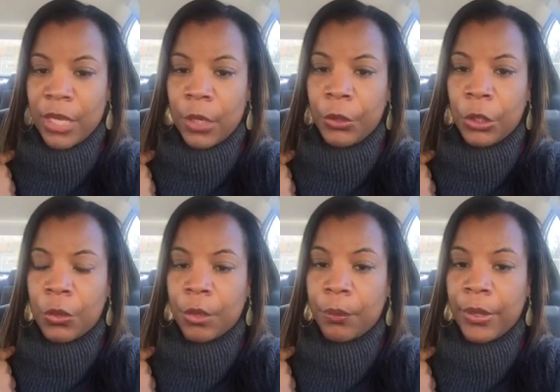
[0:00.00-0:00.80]
and we don't
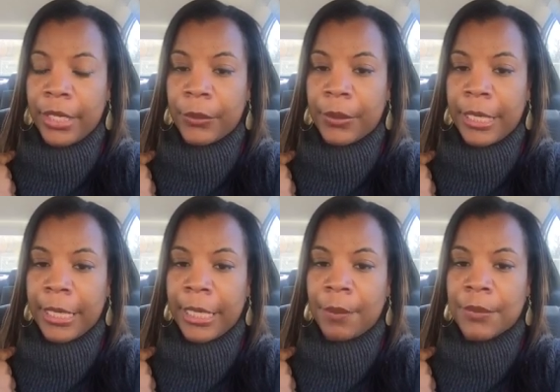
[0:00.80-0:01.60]
want to point no
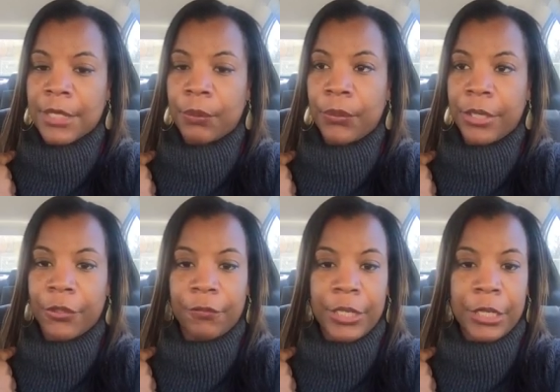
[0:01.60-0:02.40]
names and point
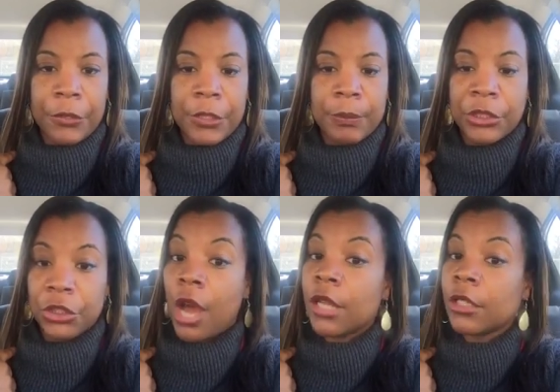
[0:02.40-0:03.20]
no fingers, but
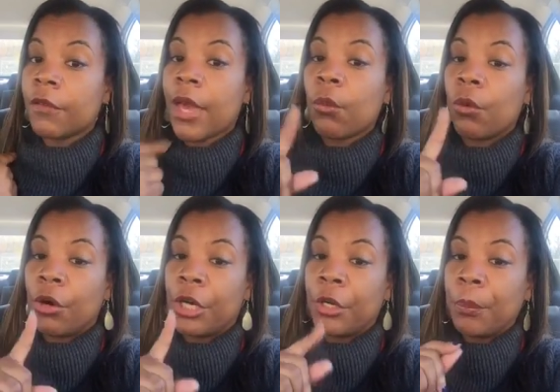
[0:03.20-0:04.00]
y'all know that
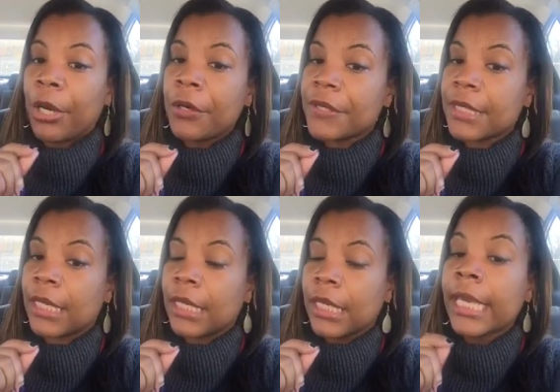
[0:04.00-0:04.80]
one
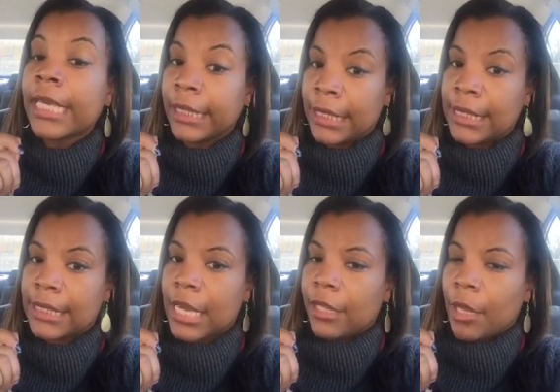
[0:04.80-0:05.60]
person at
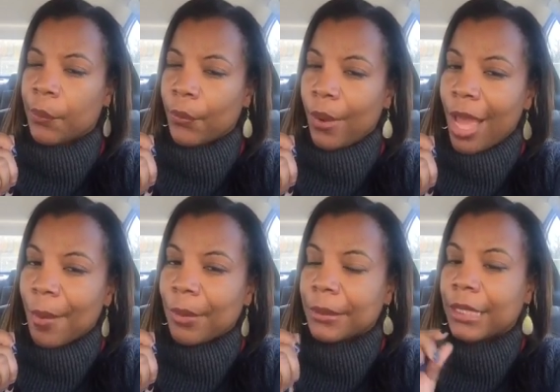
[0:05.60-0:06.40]
least that
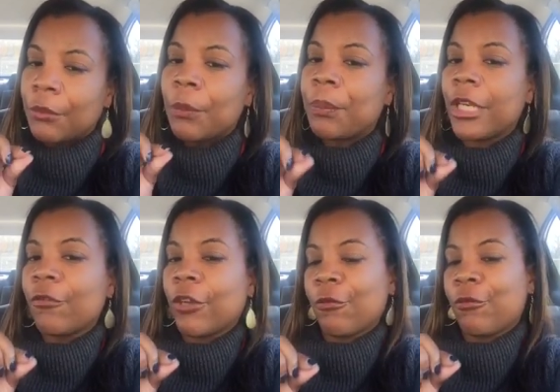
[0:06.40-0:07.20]
probably will
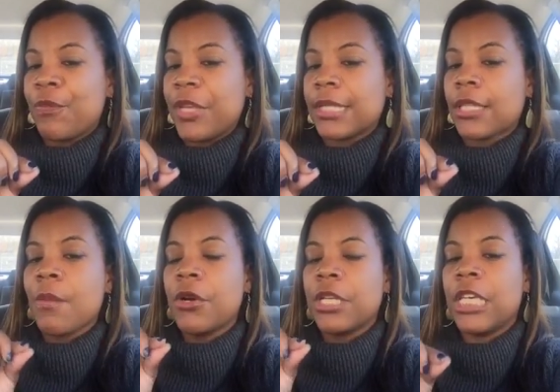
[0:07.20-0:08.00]
benefit from this. So
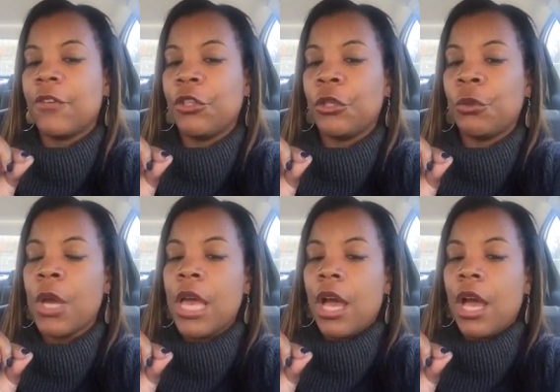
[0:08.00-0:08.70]
I'm going to give you